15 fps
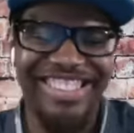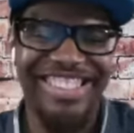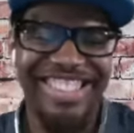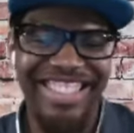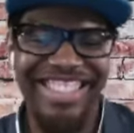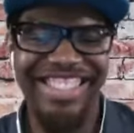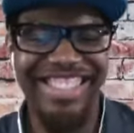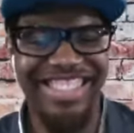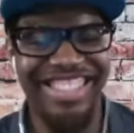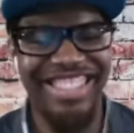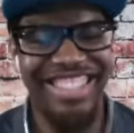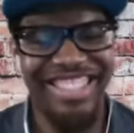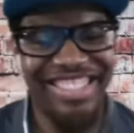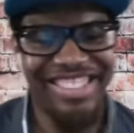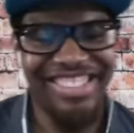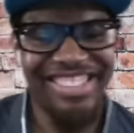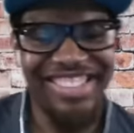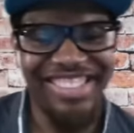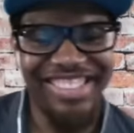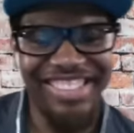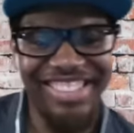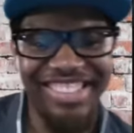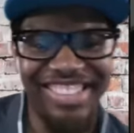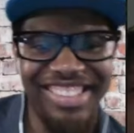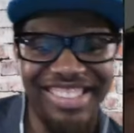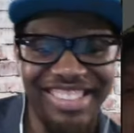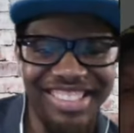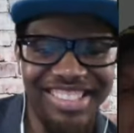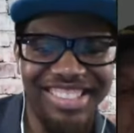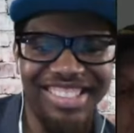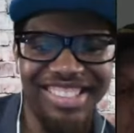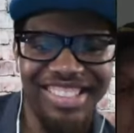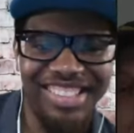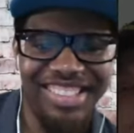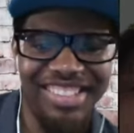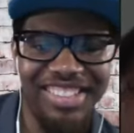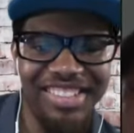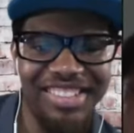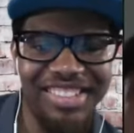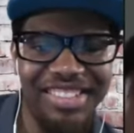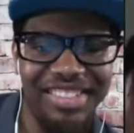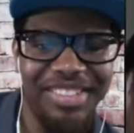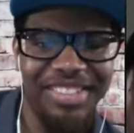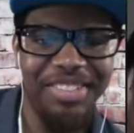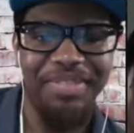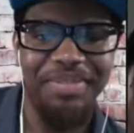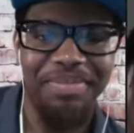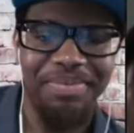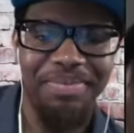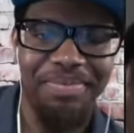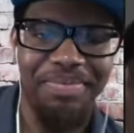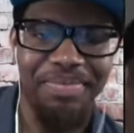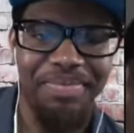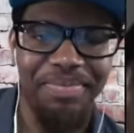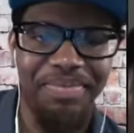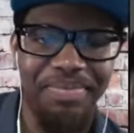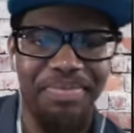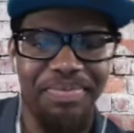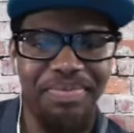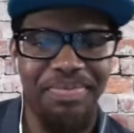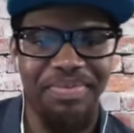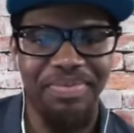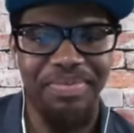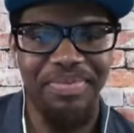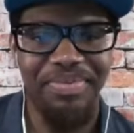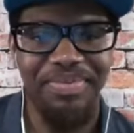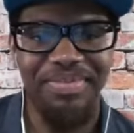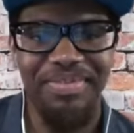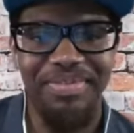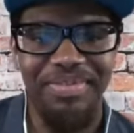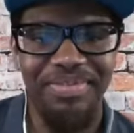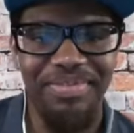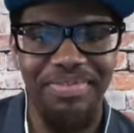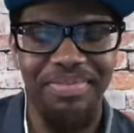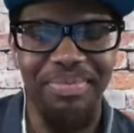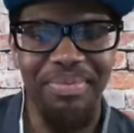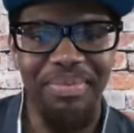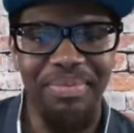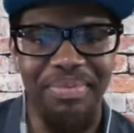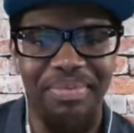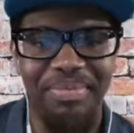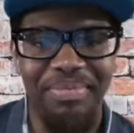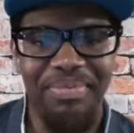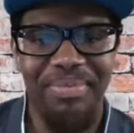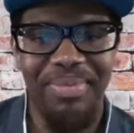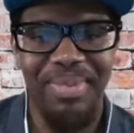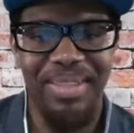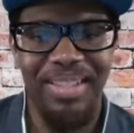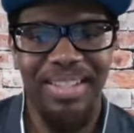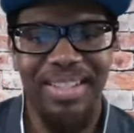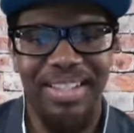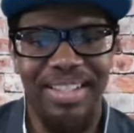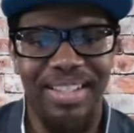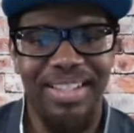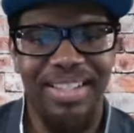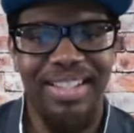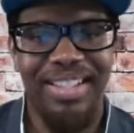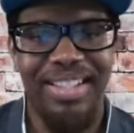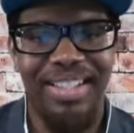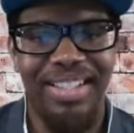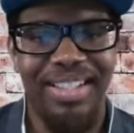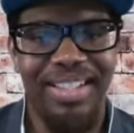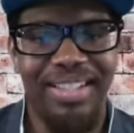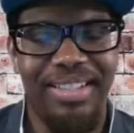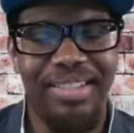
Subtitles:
No words are spoken by the person on screen.